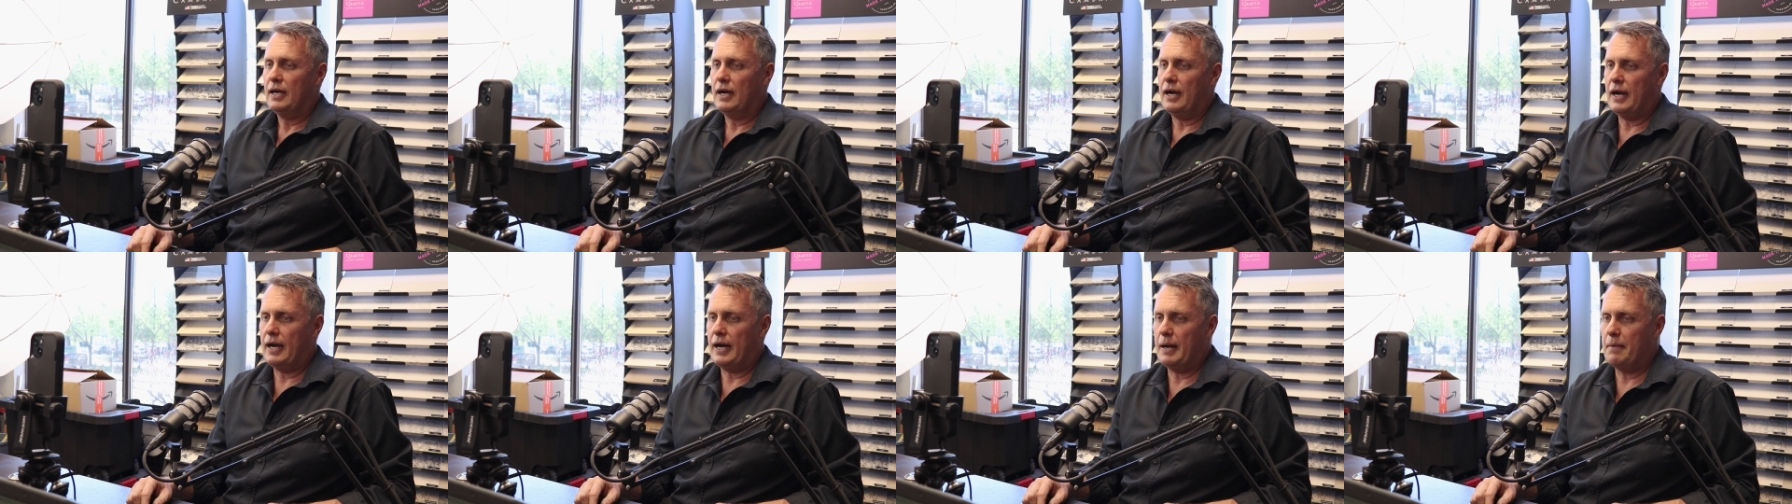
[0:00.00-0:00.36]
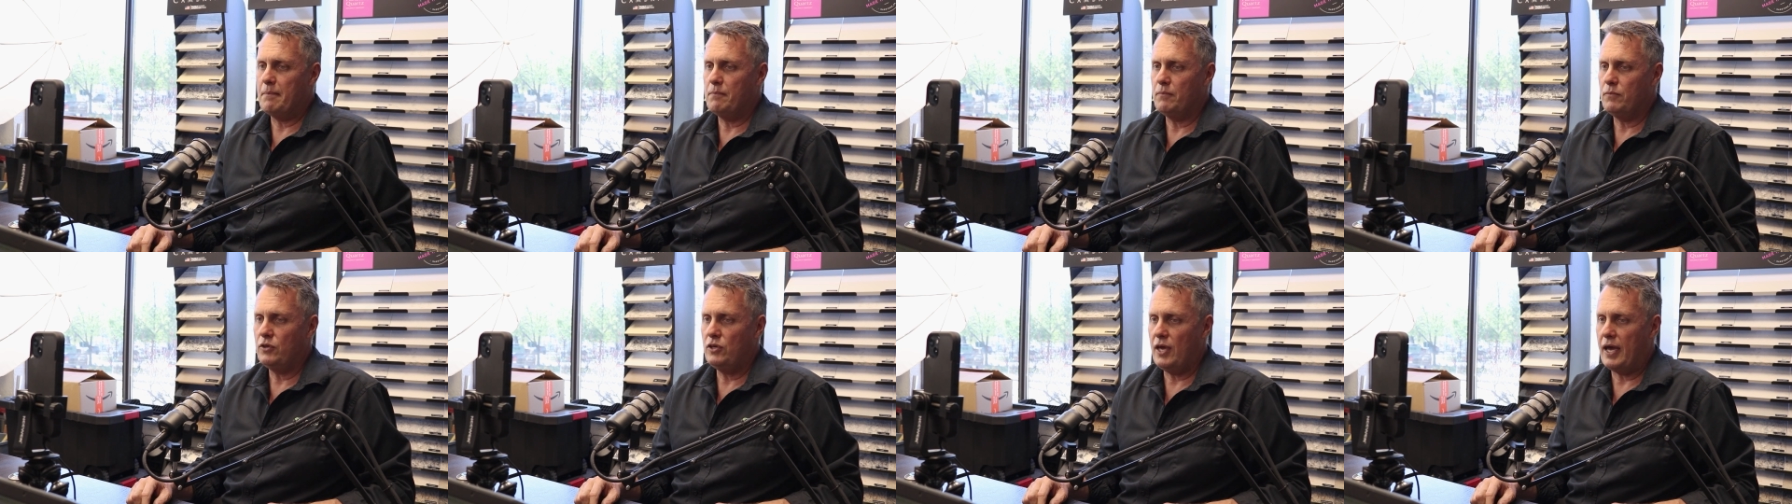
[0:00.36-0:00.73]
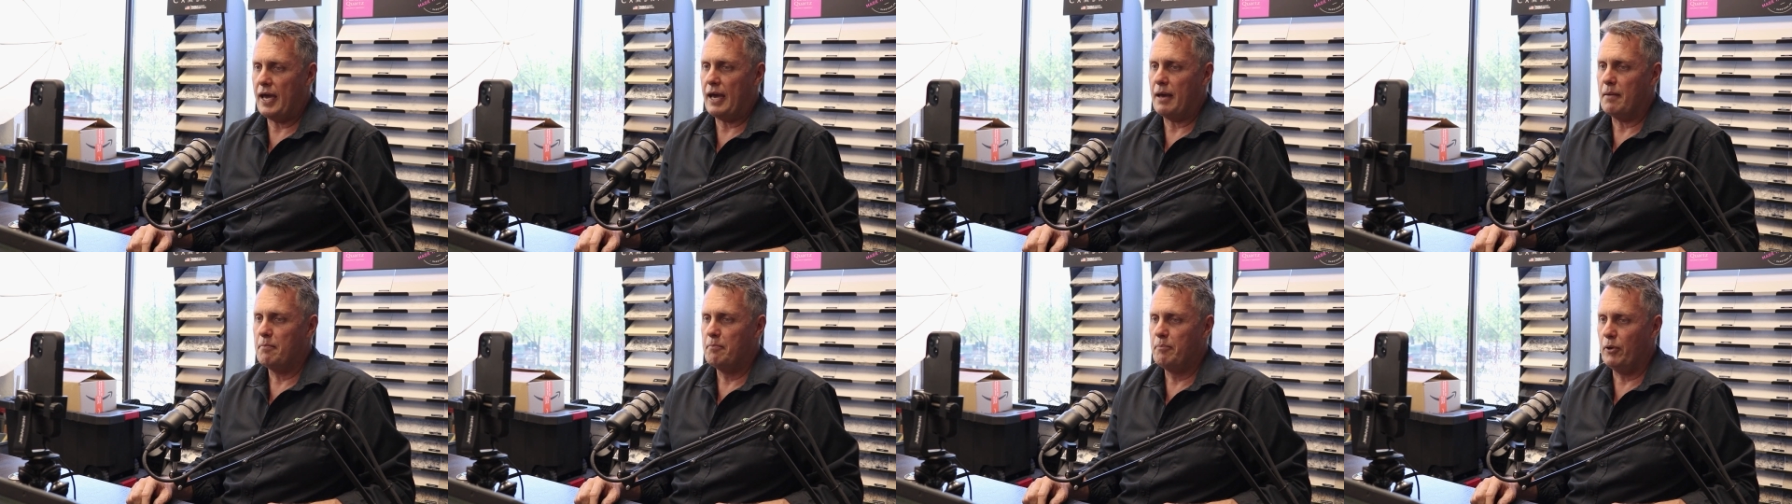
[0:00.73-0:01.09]
Um,
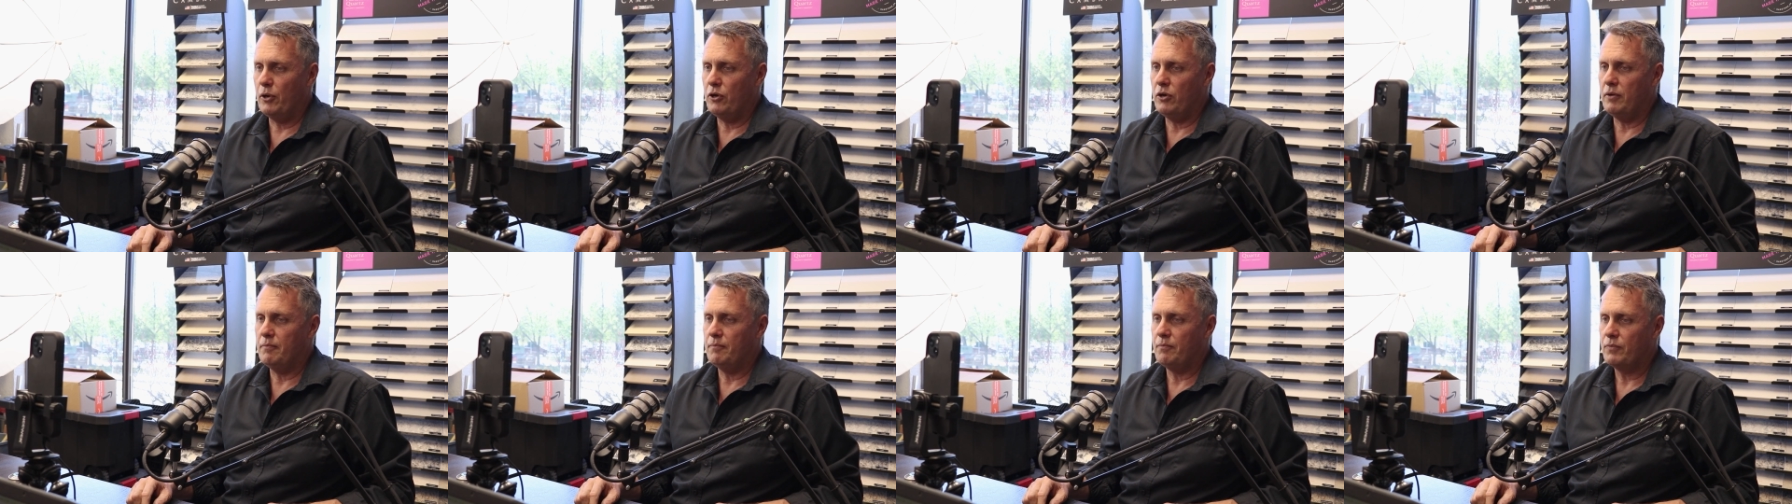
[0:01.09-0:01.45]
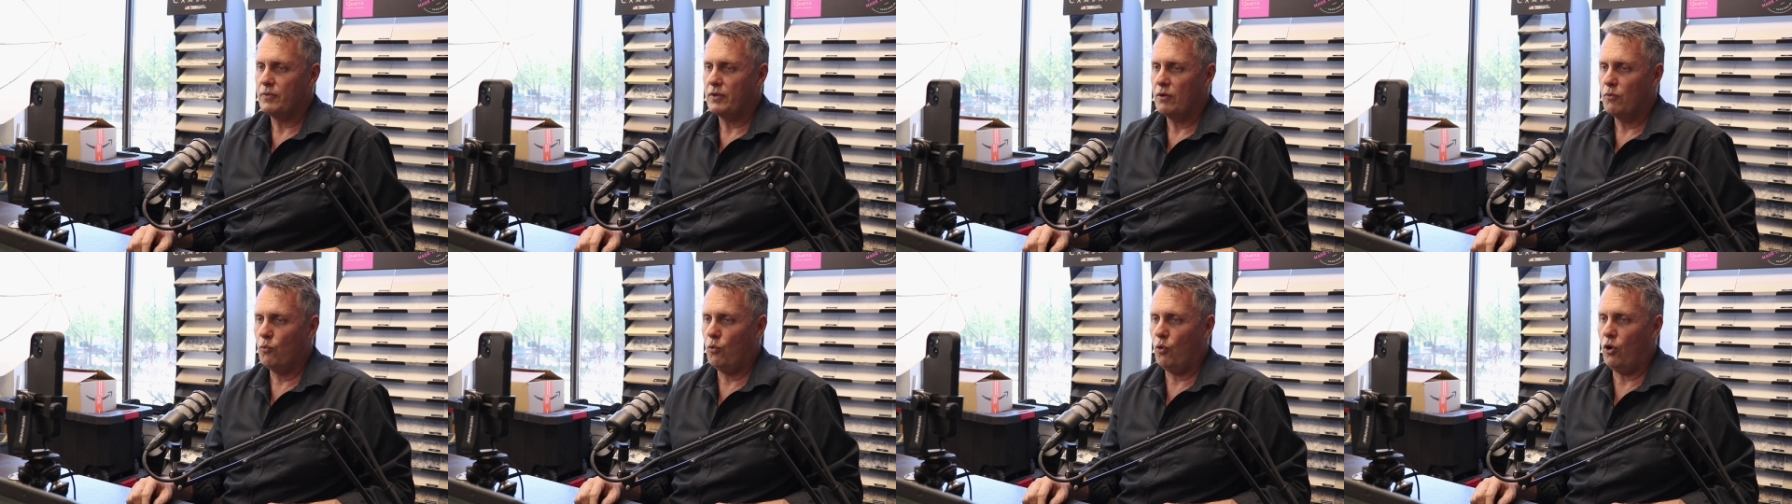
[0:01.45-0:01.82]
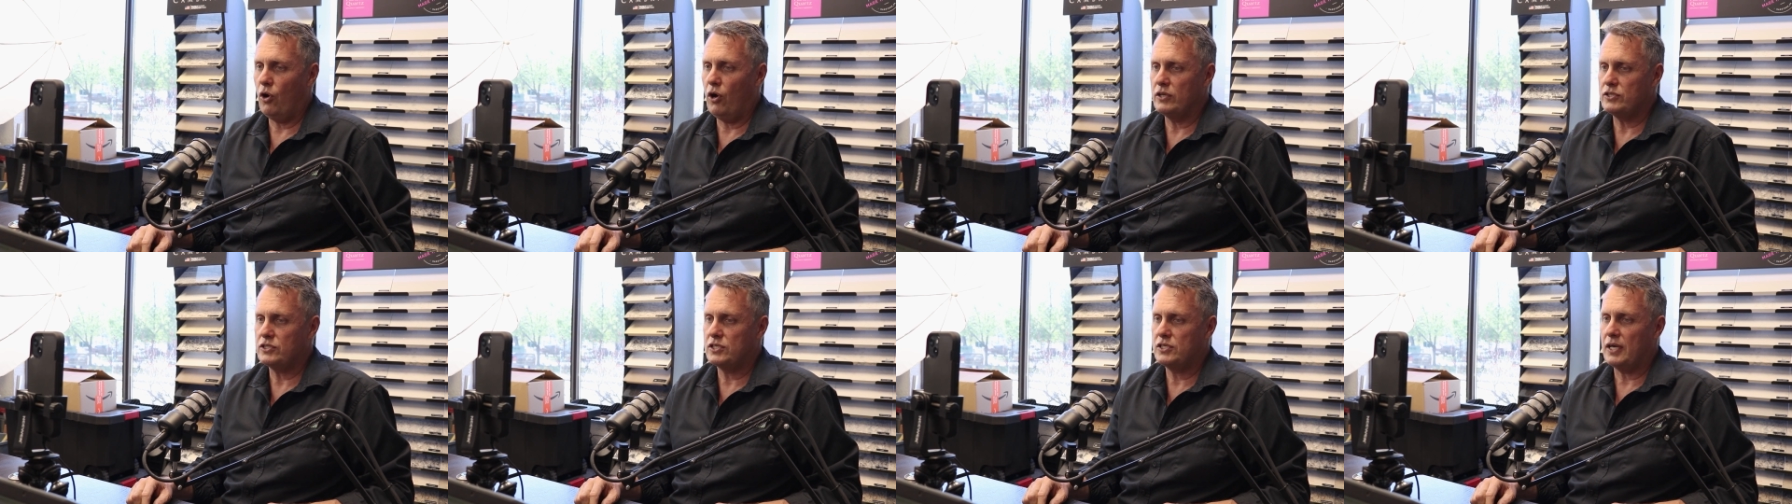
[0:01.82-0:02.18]
yeah, boom.
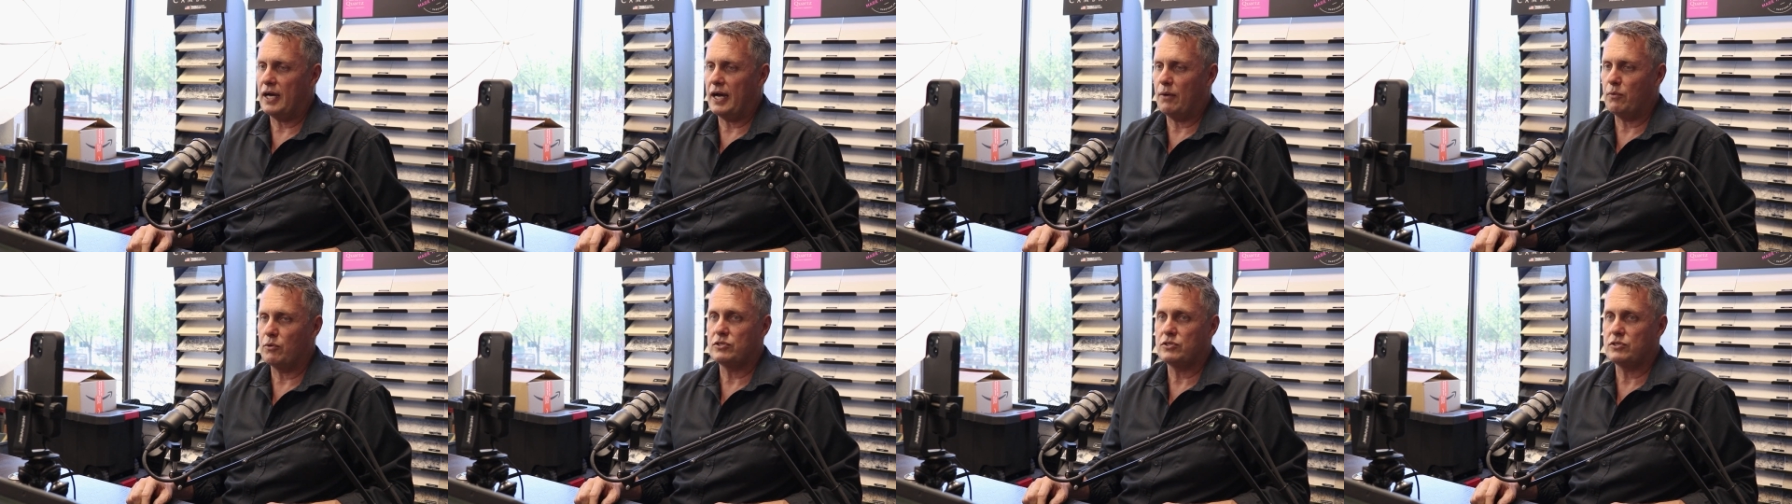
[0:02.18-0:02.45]
What's uh,